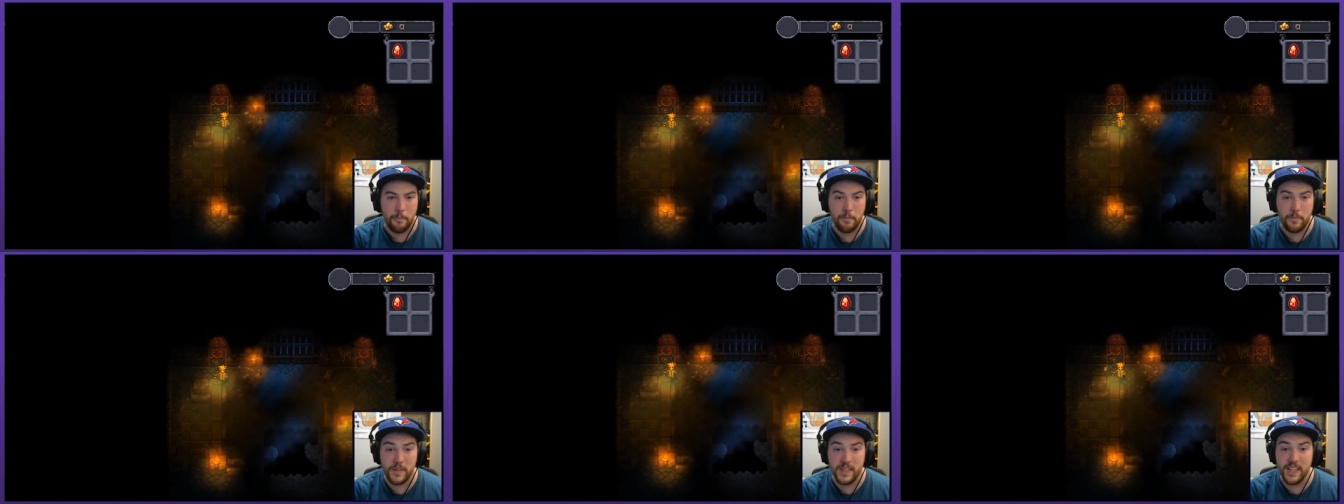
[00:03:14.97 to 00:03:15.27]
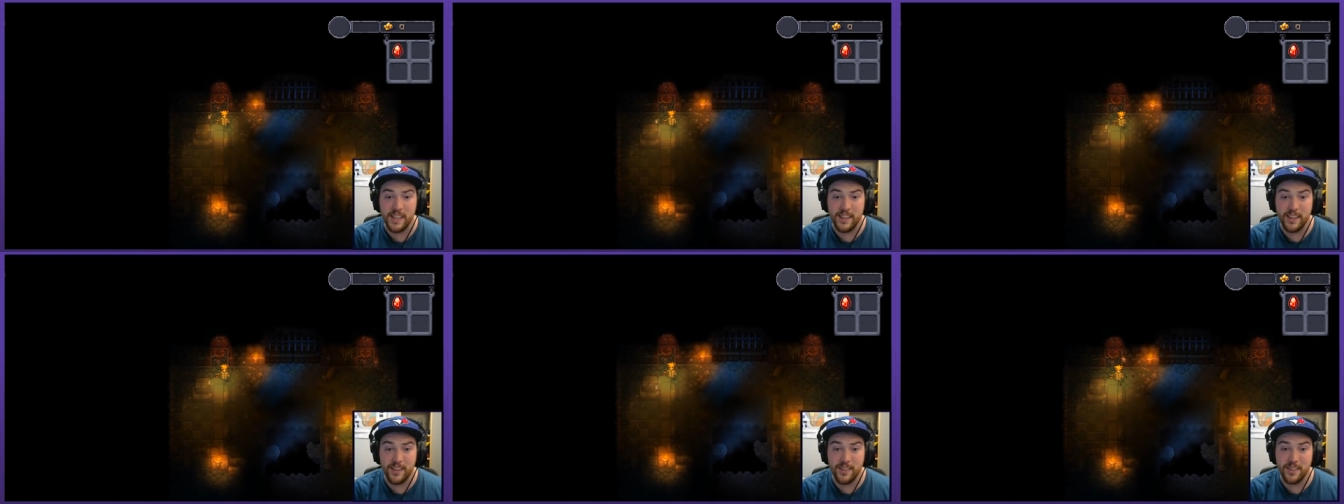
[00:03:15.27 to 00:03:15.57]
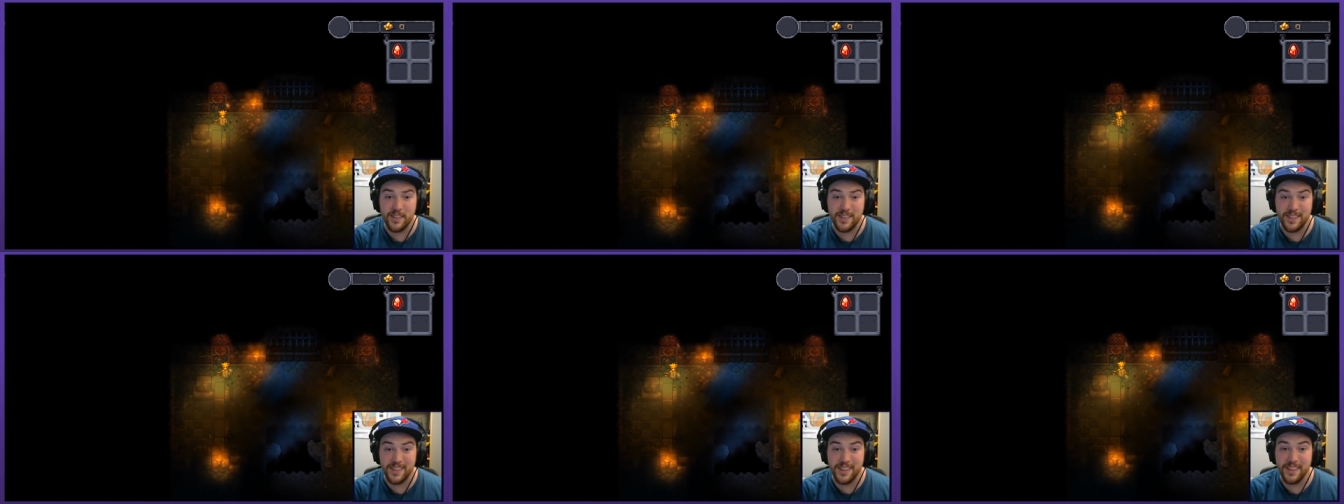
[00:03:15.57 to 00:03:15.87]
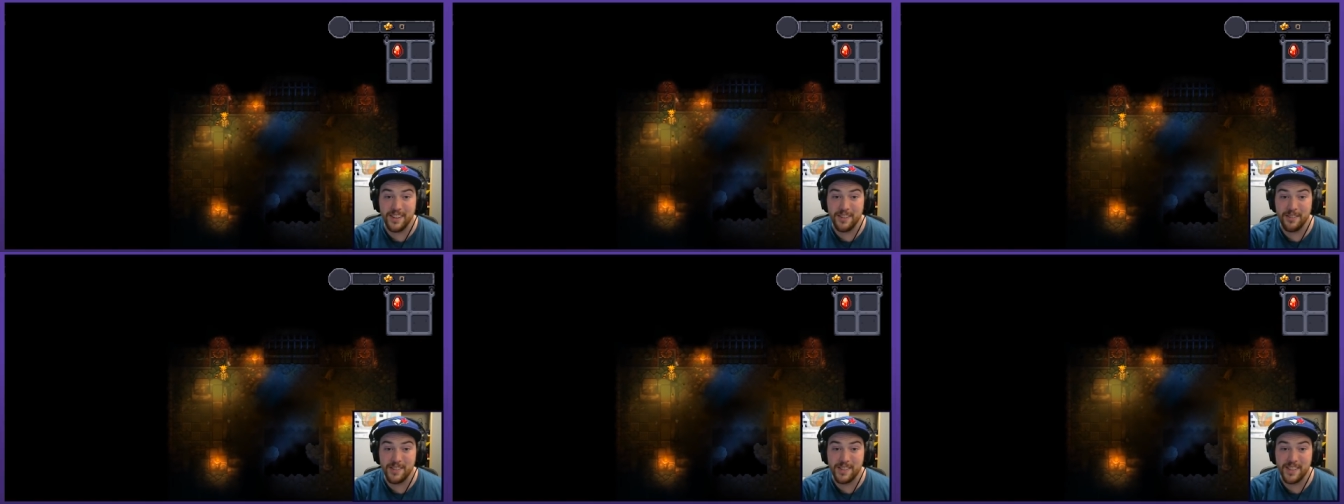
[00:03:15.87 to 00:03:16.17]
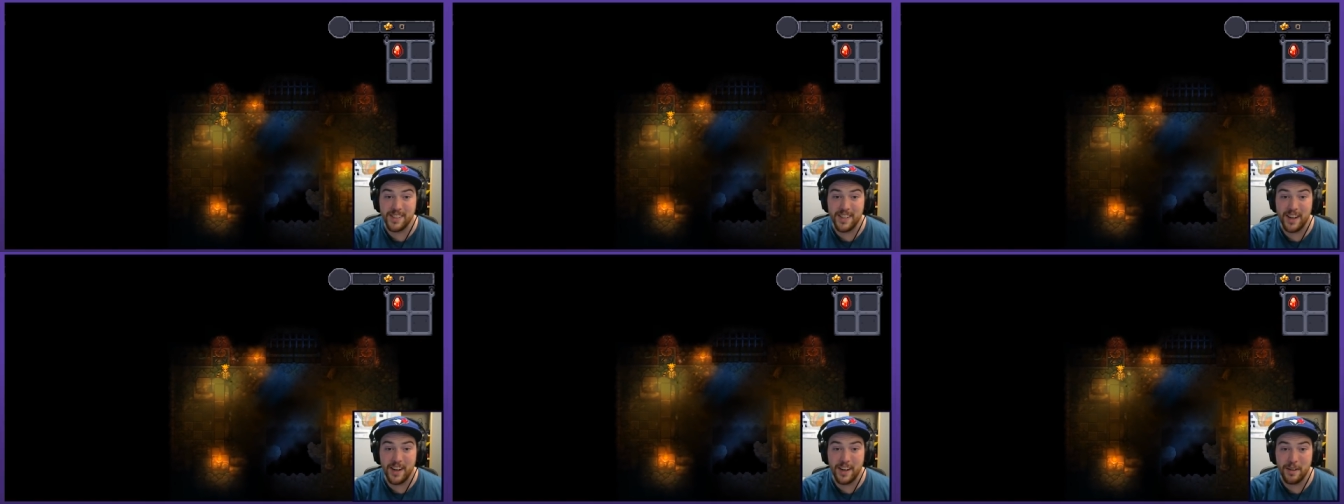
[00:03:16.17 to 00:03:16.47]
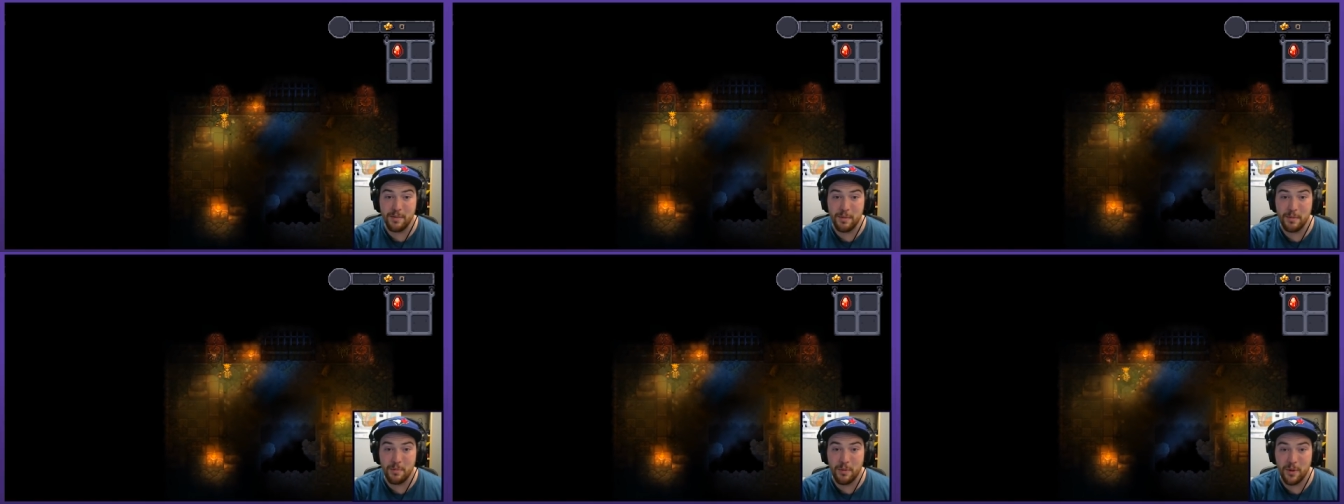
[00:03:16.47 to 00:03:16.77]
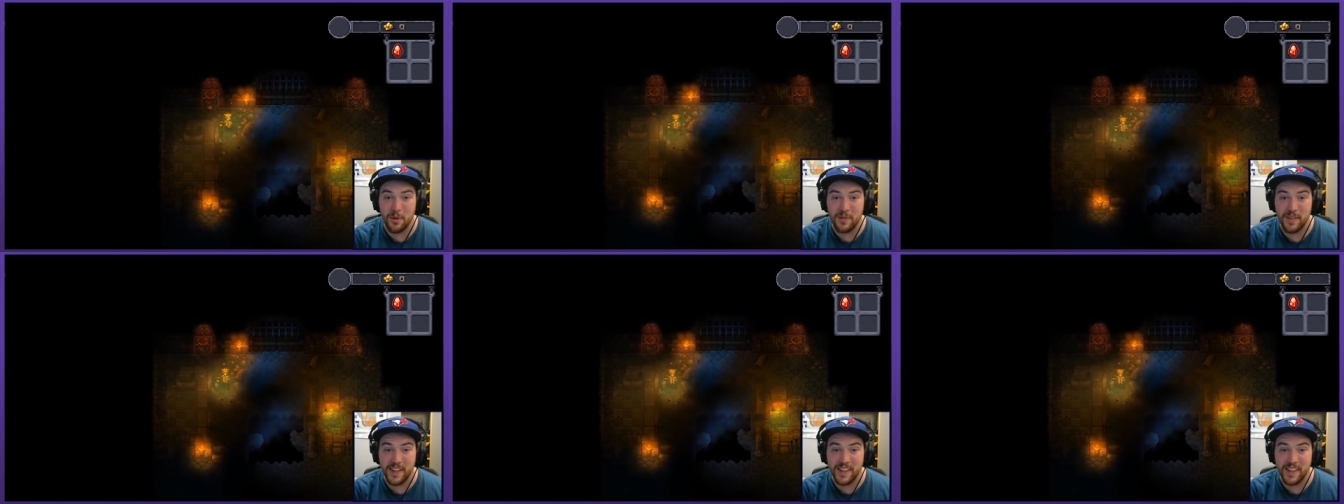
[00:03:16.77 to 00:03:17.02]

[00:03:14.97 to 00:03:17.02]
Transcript: See, there, there was a tiny bit more of